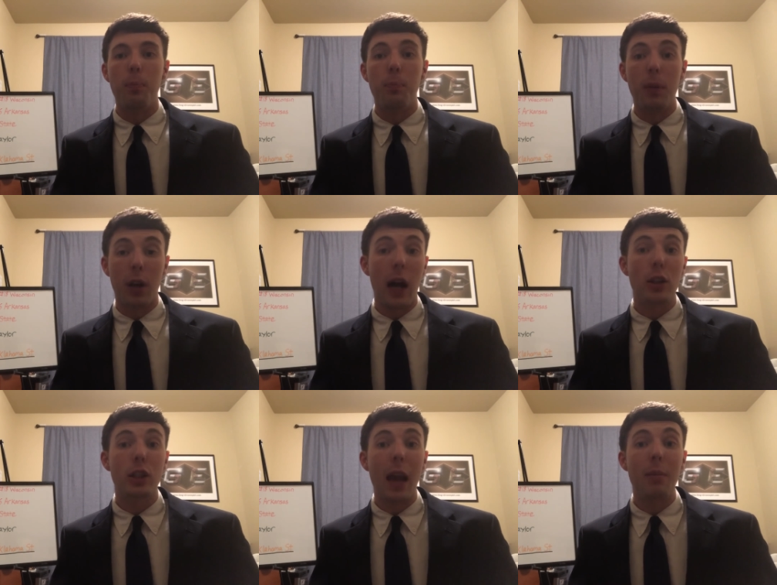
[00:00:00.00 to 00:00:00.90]
But the
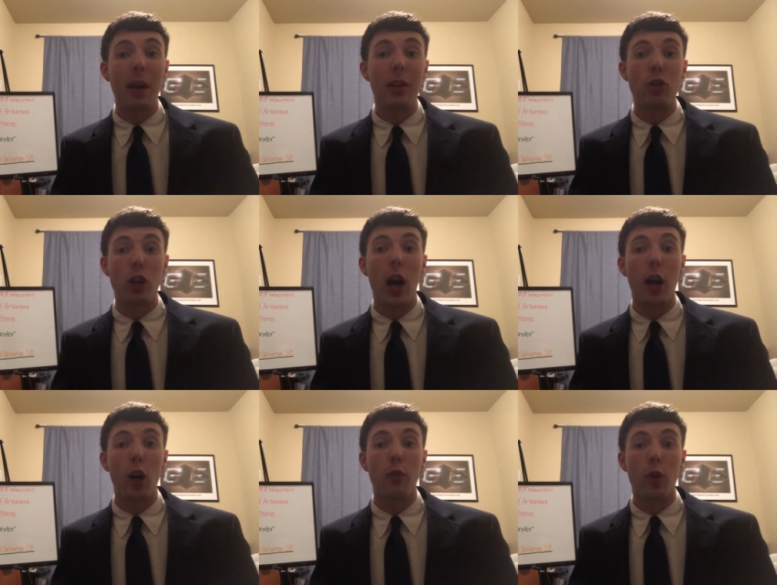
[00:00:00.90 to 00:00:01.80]
college game day is in
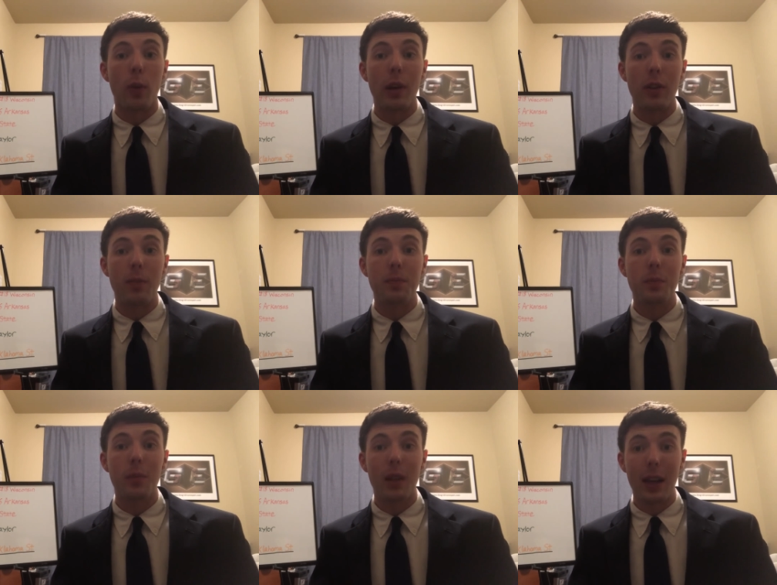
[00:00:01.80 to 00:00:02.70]
Chicago for a reason.
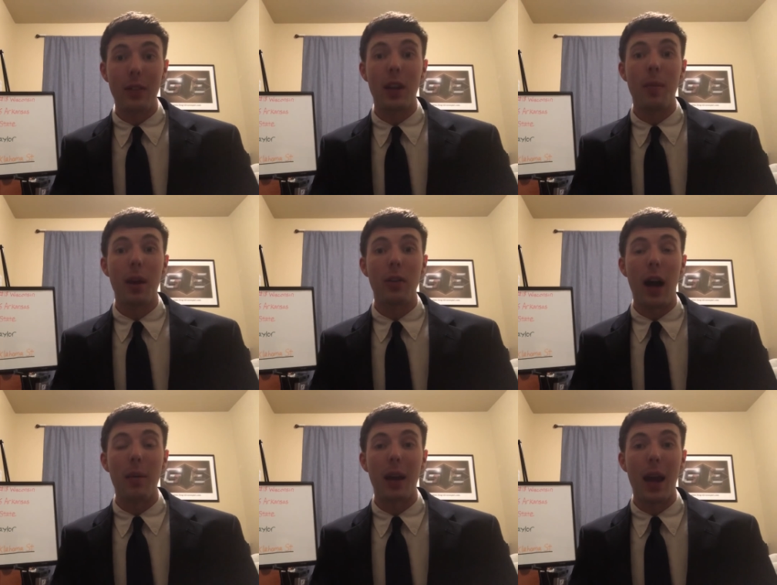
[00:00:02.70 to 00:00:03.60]
It's going to be a
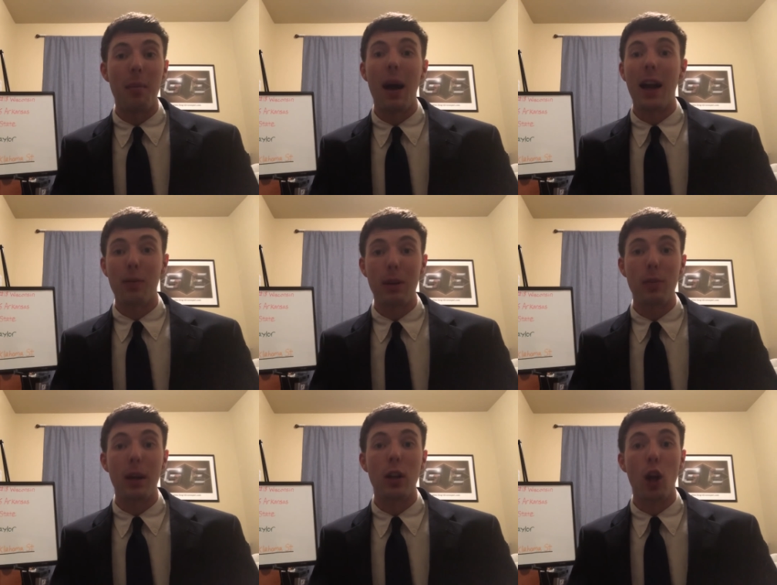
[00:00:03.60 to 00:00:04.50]
top game. I expect it
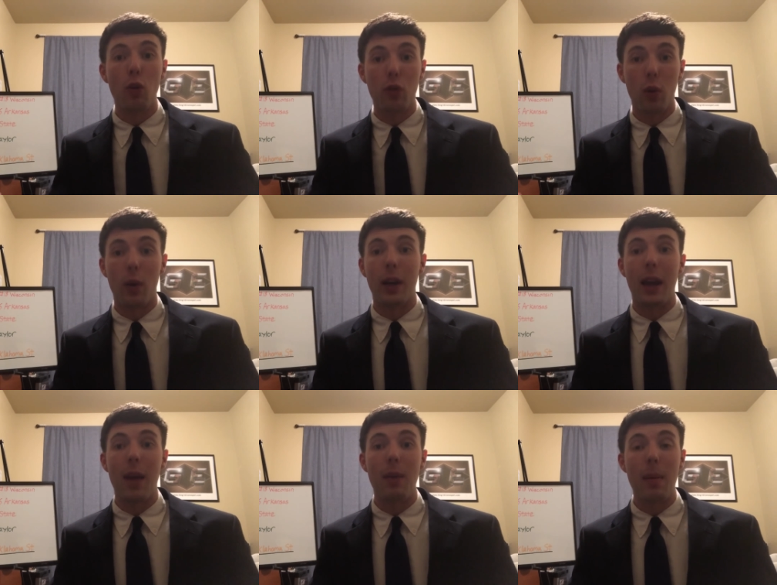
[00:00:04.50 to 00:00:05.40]
to be a low scoring
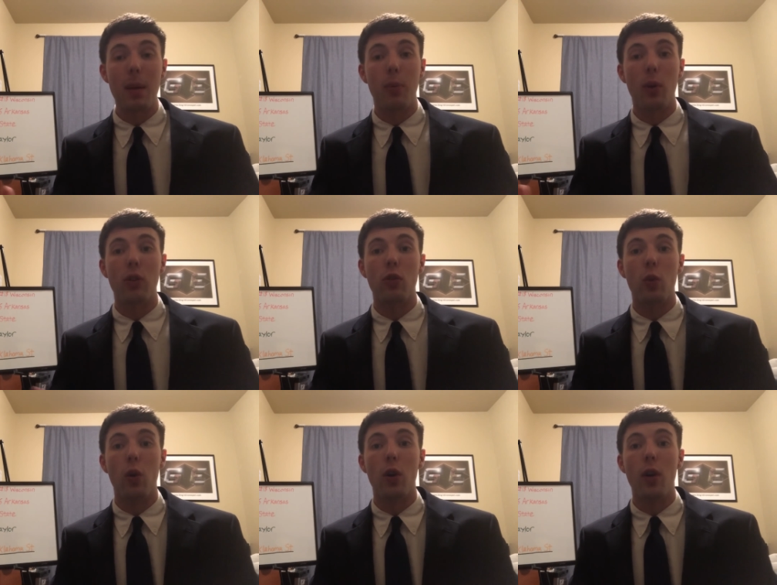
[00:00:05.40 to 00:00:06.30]
game. Not many points
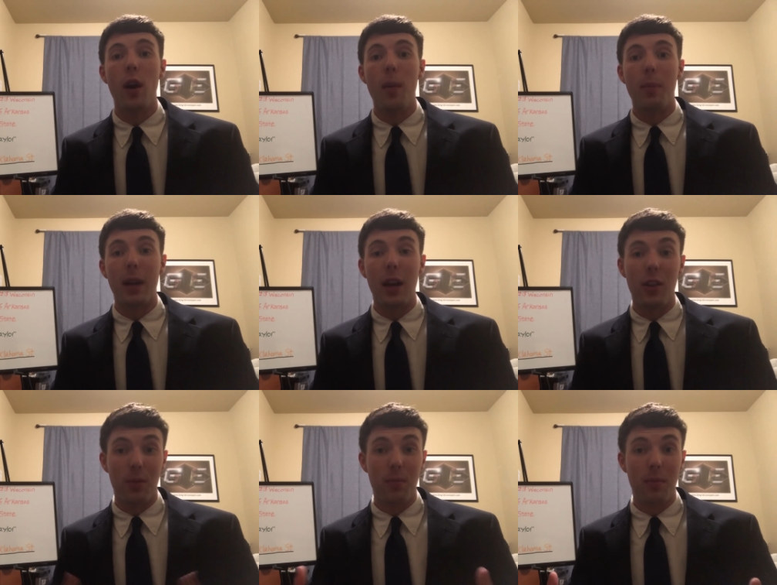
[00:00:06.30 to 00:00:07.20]
scored
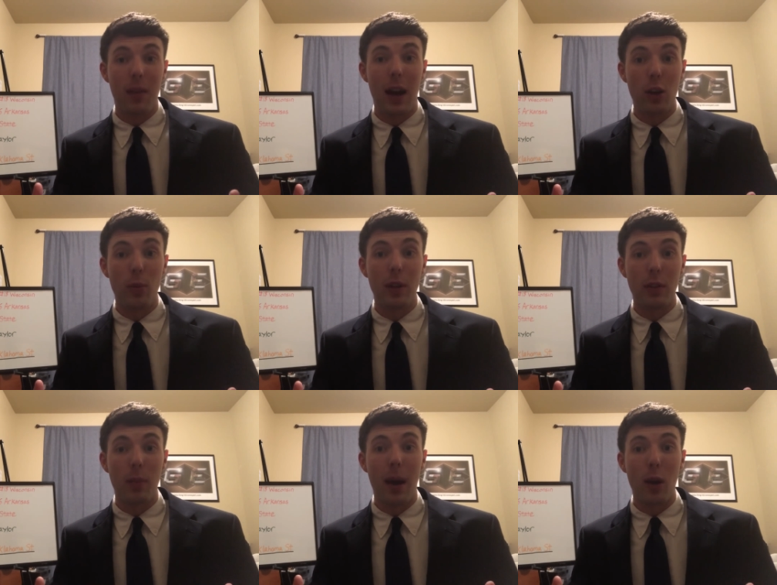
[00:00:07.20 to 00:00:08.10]
because I do believe
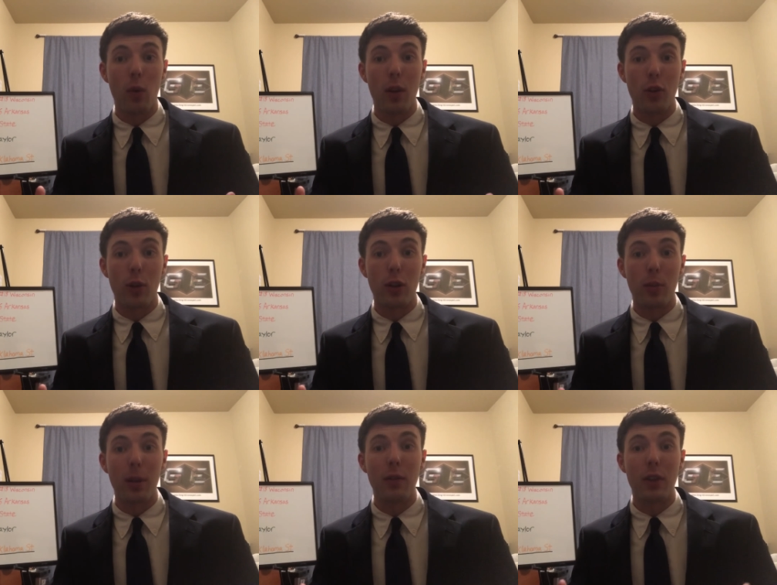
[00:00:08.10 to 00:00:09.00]
it's a battle won in the trenches.
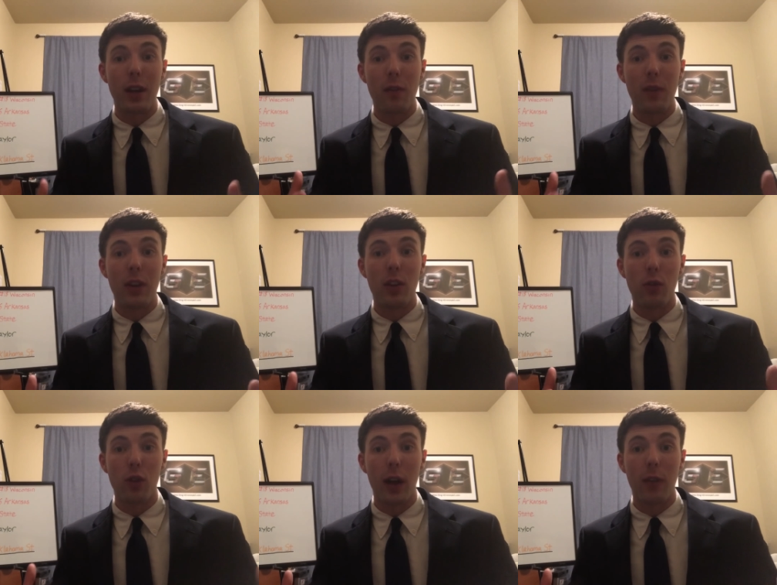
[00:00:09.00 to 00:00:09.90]
I believe it's a defensive
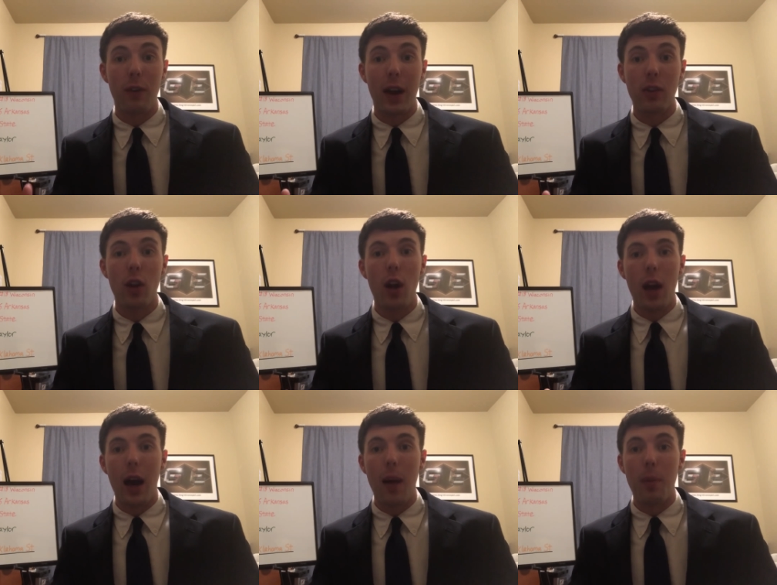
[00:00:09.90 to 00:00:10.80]
slugfest.
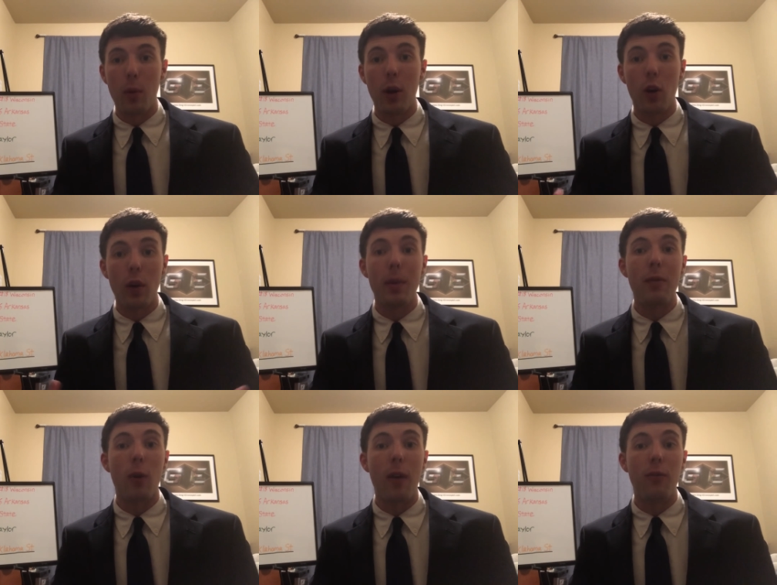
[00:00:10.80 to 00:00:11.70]
Uh, but we are going to be
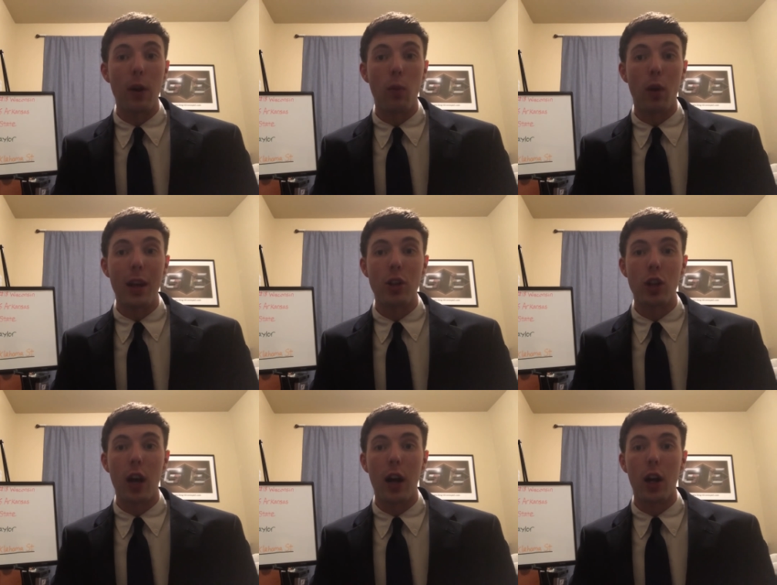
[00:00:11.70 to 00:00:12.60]
in for a fun one in
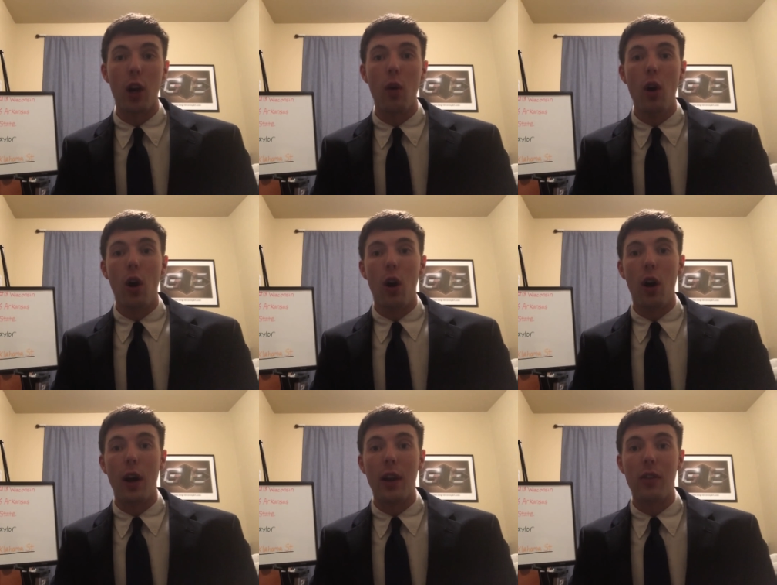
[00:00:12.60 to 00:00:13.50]
Chicago on